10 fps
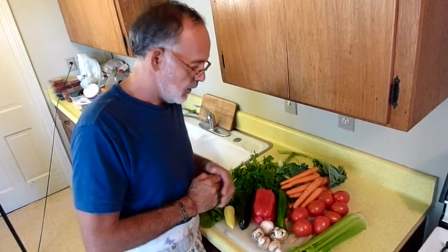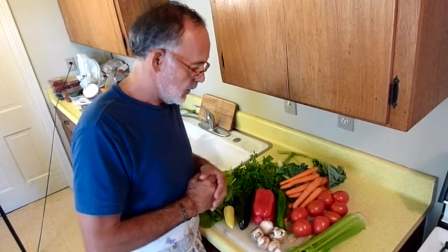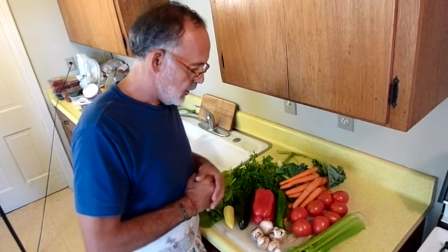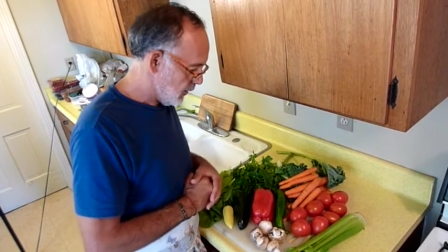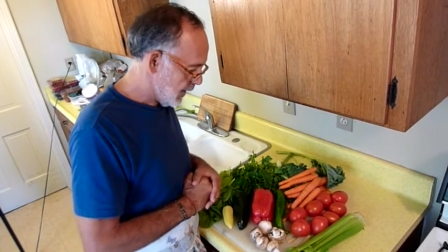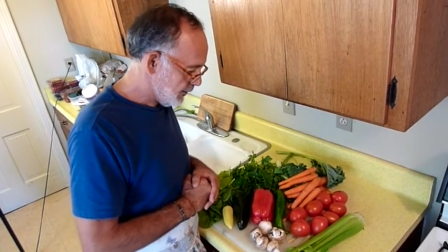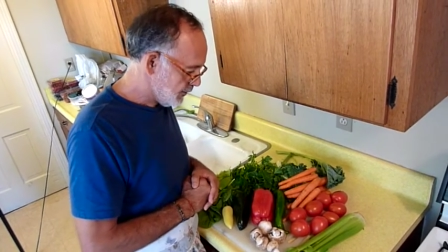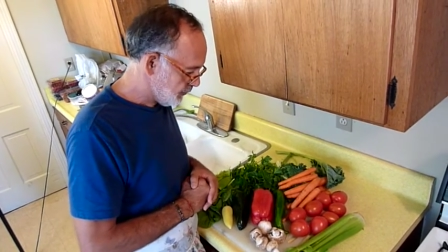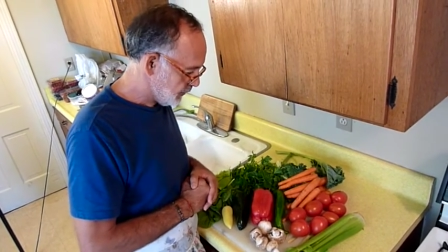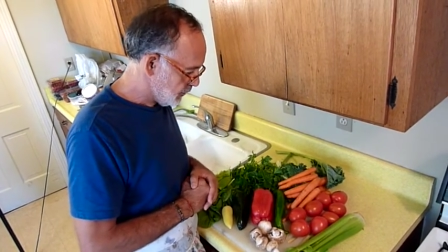All right?
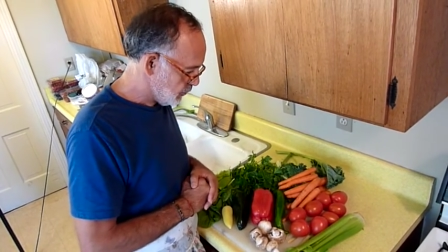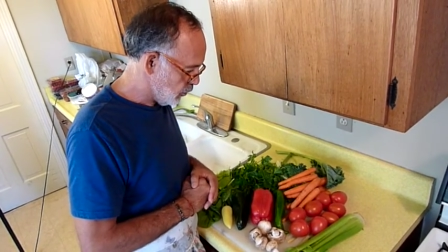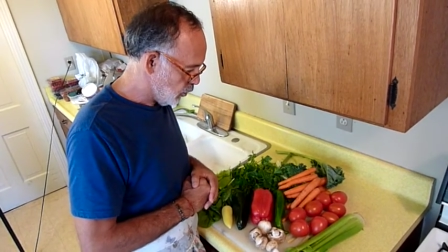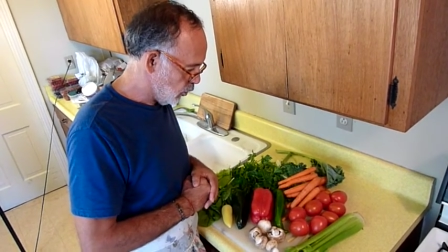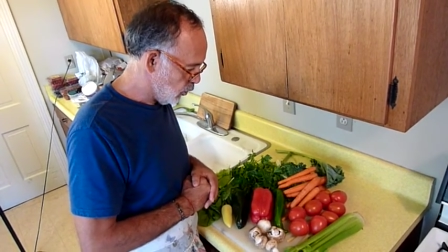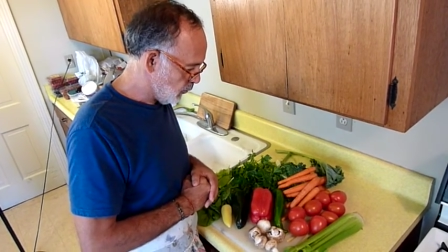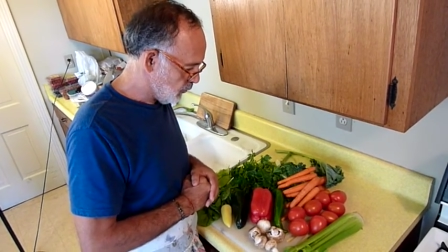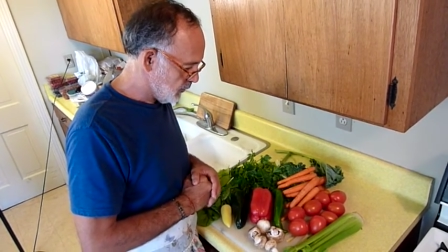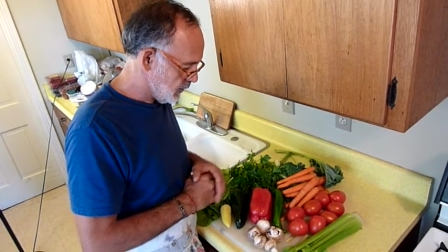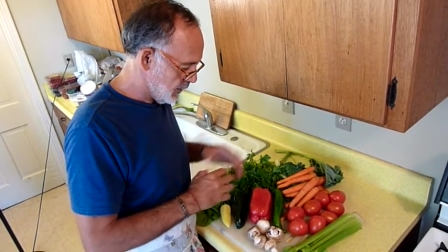So,
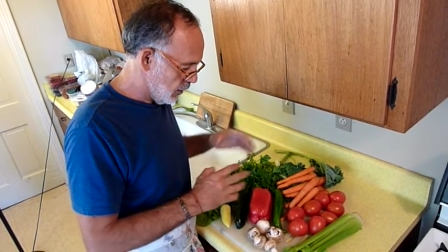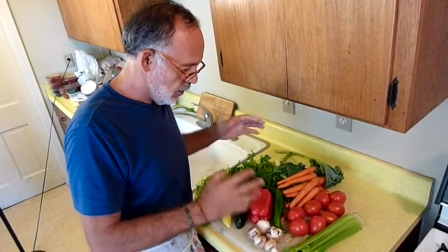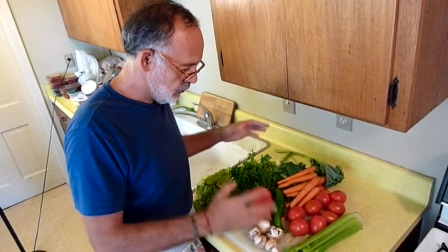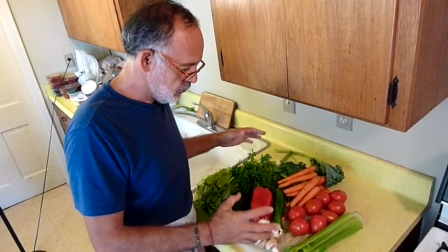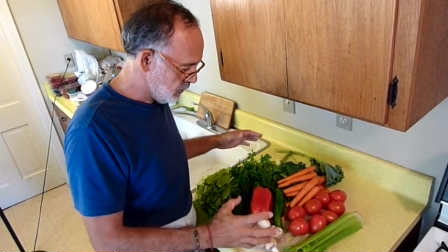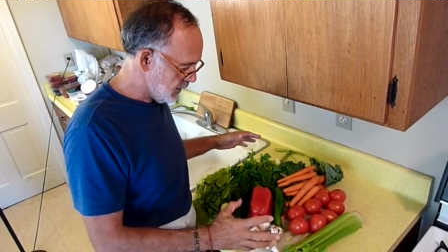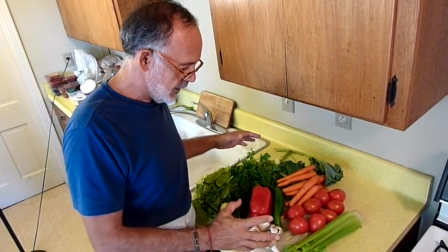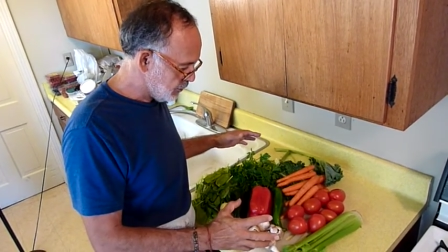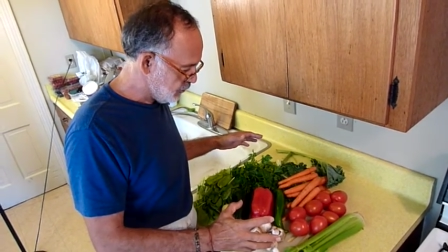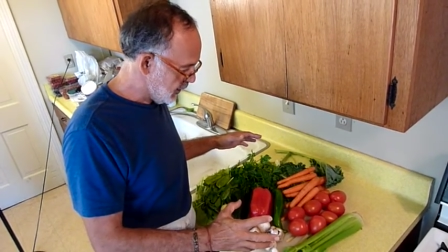on to the
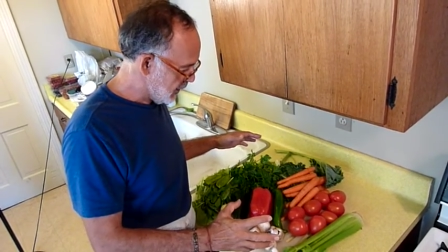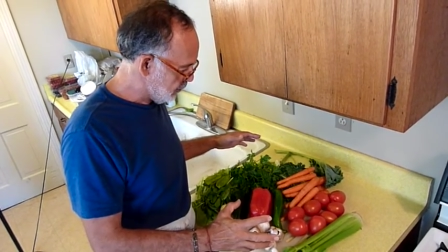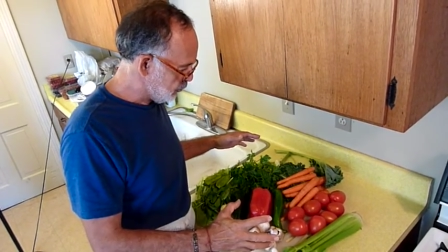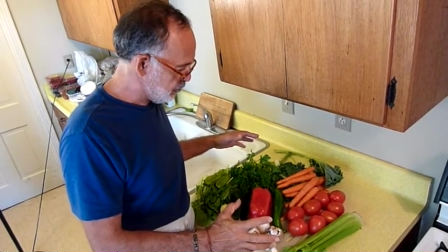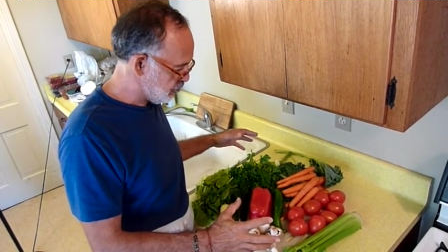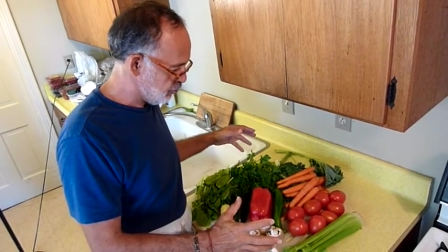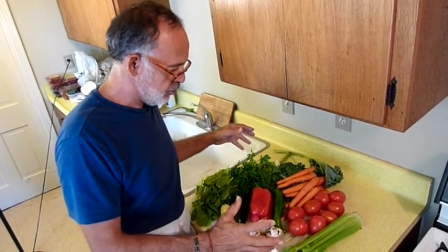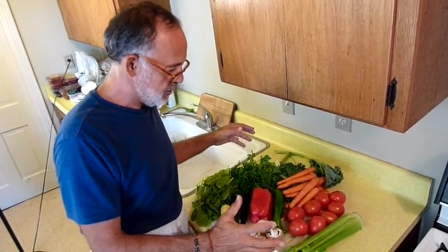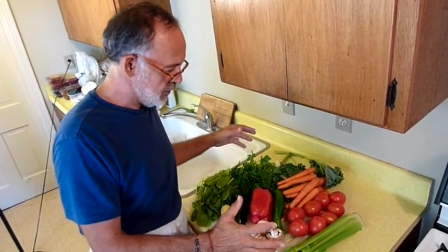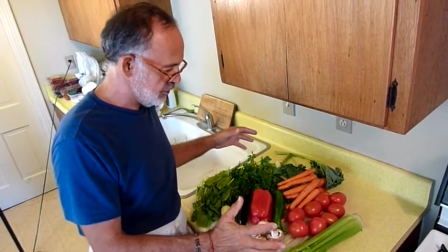next phase, which is
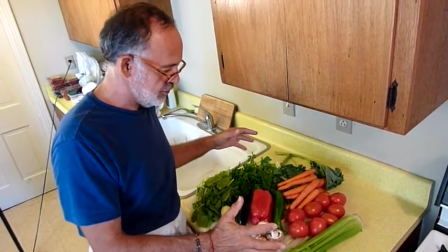going to be to